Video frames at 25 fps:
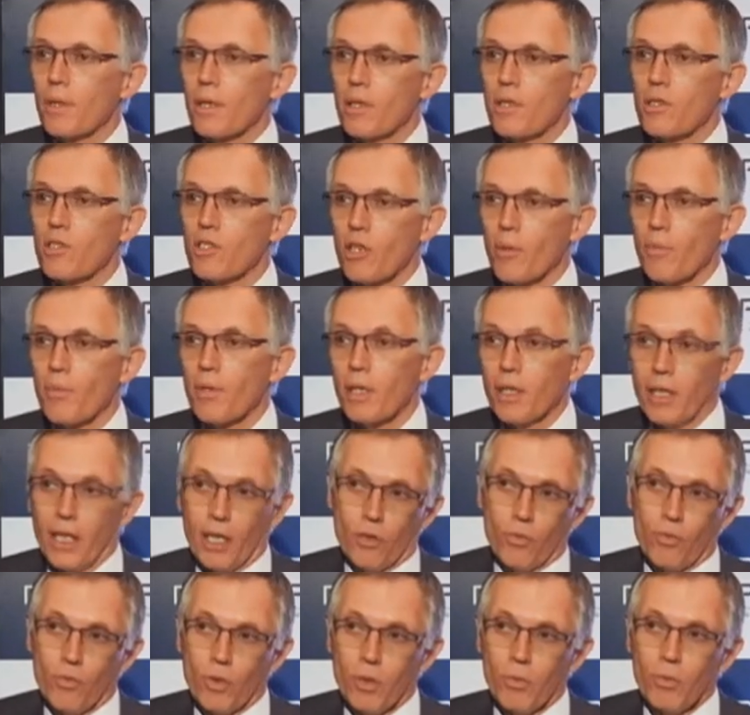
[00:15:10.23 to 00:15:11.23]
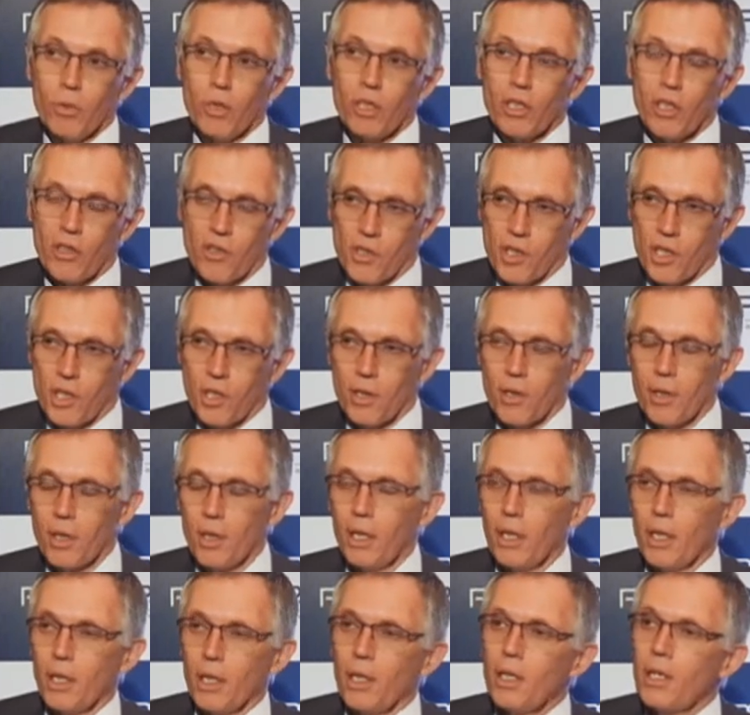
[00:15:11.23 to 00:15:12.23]
It's something that we will consider
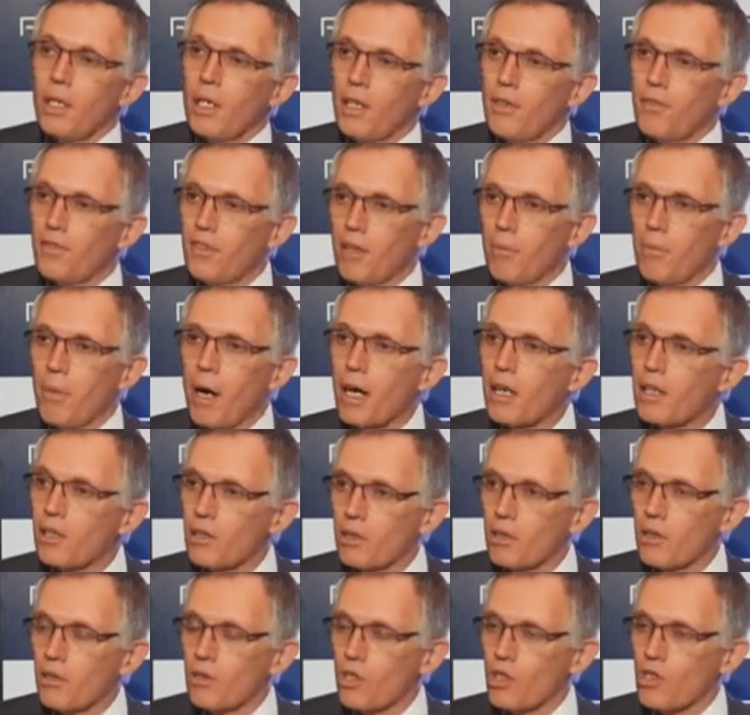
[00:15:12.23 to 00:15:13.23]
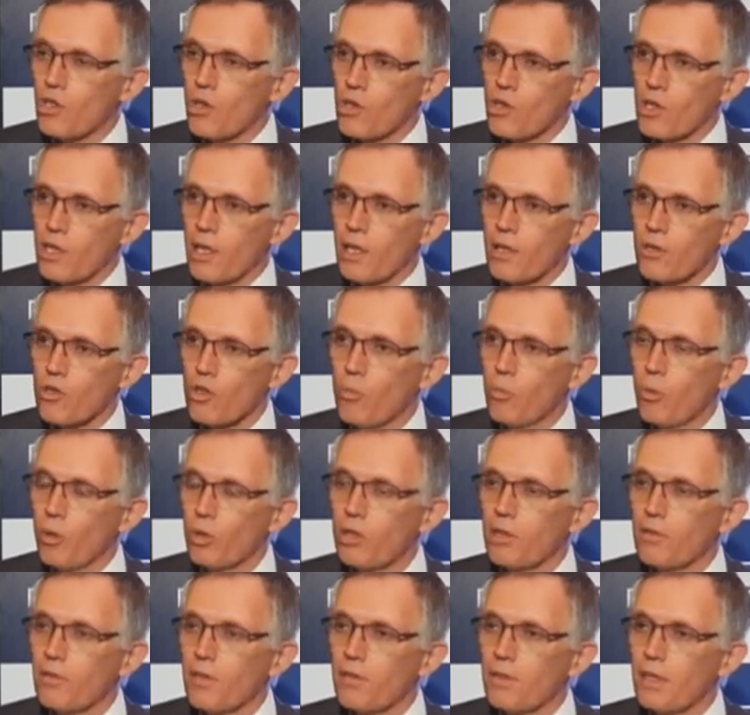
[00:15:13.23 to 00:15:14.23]
if the market conditions are
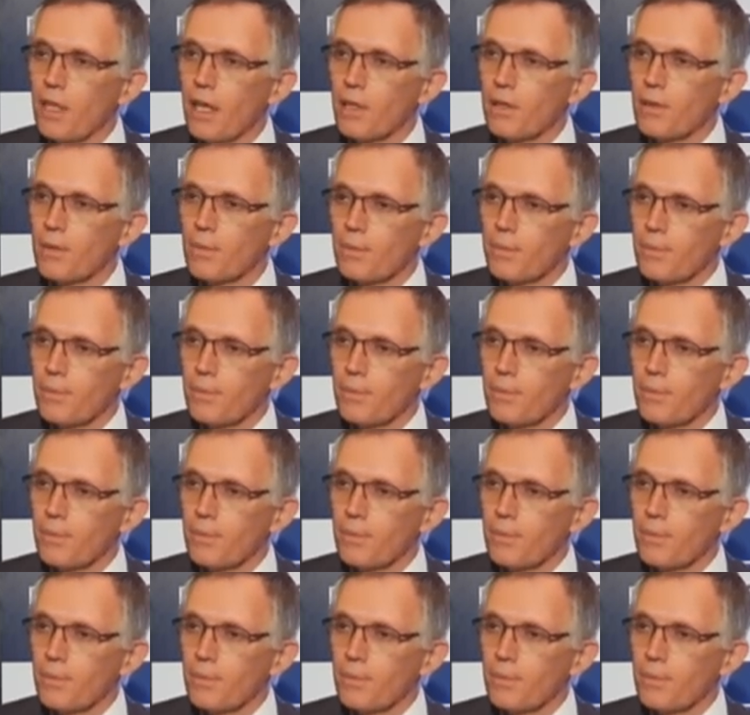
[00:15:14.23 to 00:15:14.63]
supportive of that.